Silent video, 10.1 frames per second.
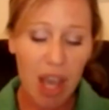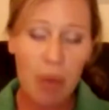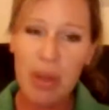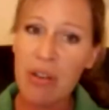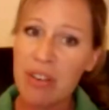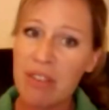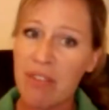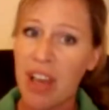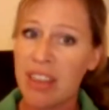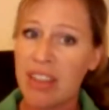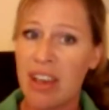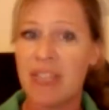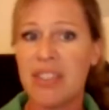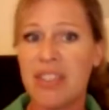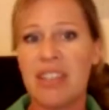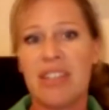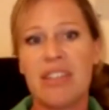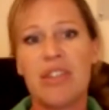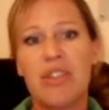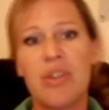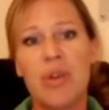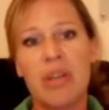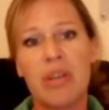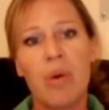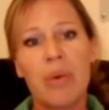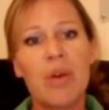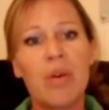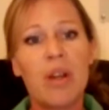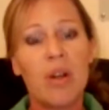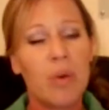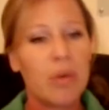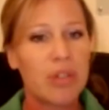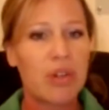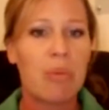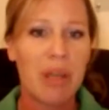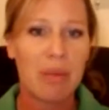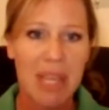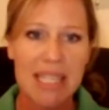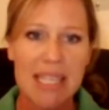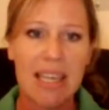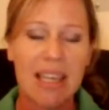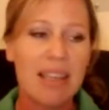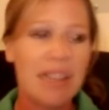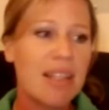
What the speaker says: And we often invite the dive centres to join what we call a launch or a big meeting.